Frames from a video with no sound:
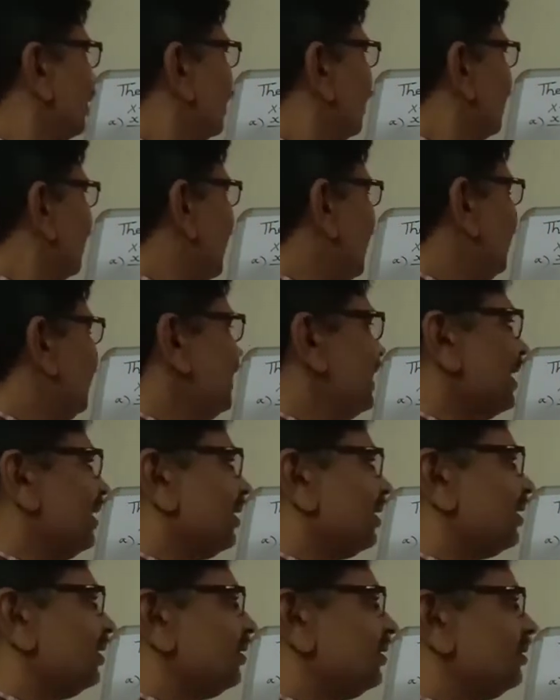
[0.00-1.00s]
And here
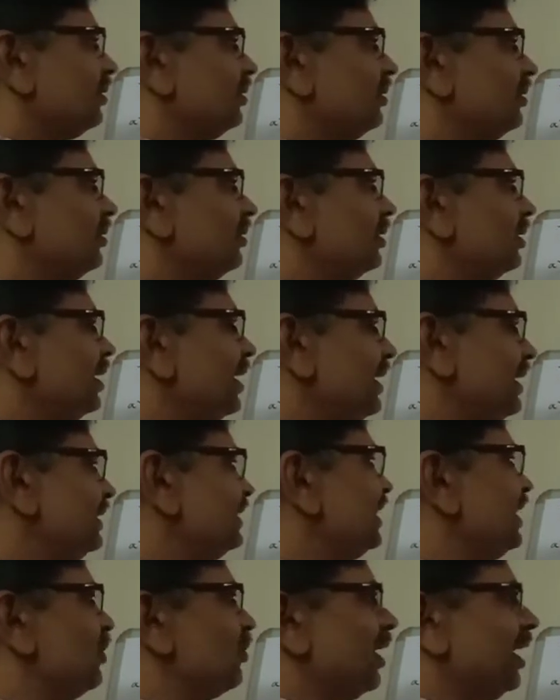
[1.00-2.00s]
it is
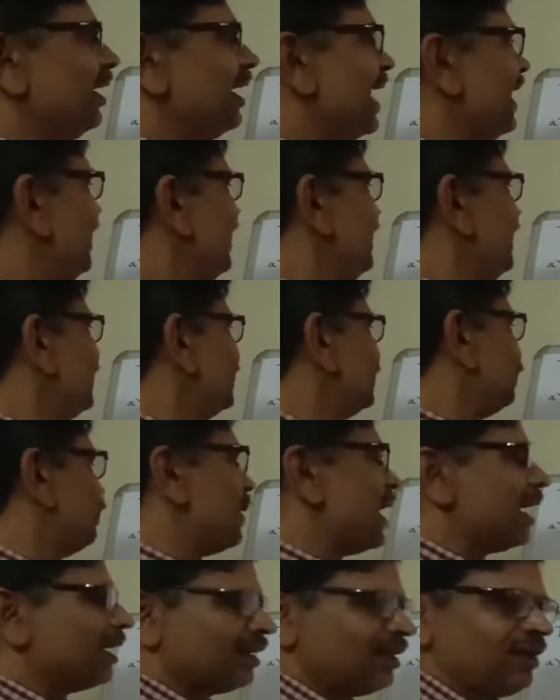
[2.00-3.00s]
given line is
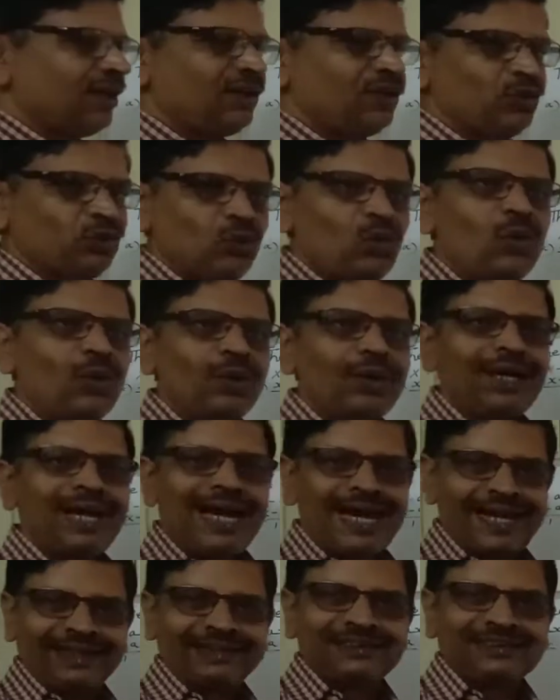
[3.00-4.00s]
parallel to
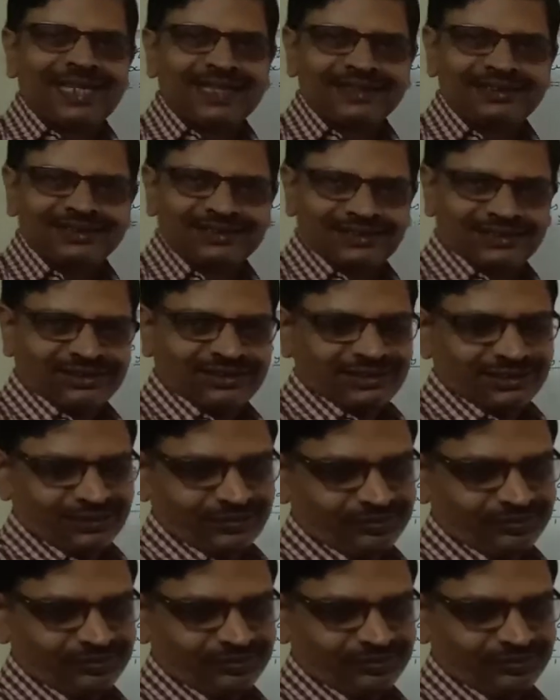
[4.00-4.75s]
x-axis.